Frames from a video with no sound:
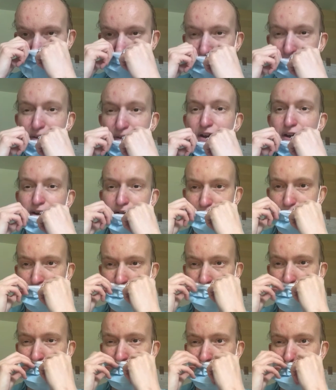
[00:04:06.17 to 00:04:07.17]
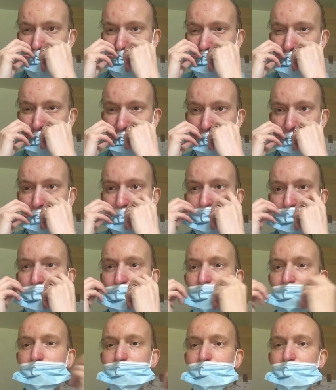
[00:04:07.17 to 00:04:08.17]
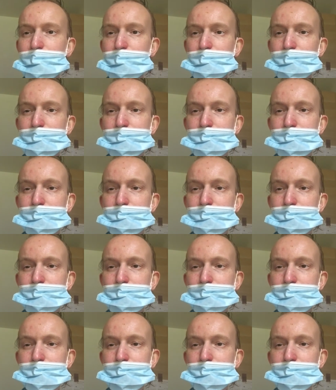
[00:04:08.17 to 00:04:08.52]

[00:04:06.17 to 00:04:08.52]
your masks like that.